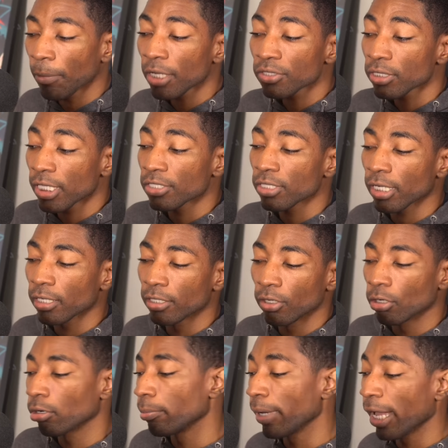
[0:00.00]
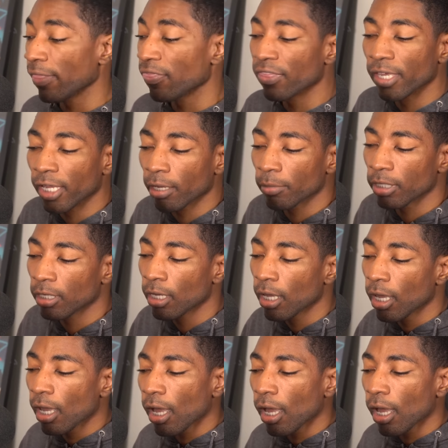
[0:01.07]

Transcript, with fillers: I'm not saying that's like a good or a bad thing. I mean,